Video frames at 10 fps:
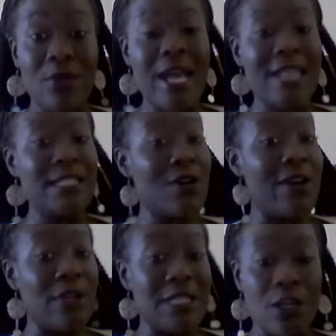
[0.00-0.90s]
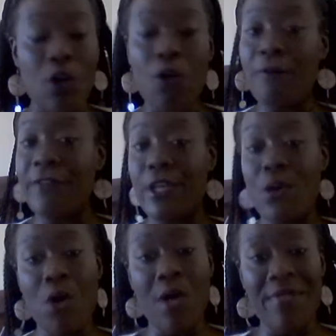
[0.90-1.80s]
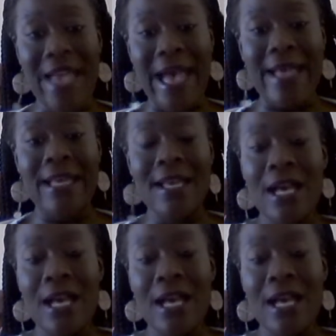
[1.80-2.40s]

You guys know I did a whole video on that.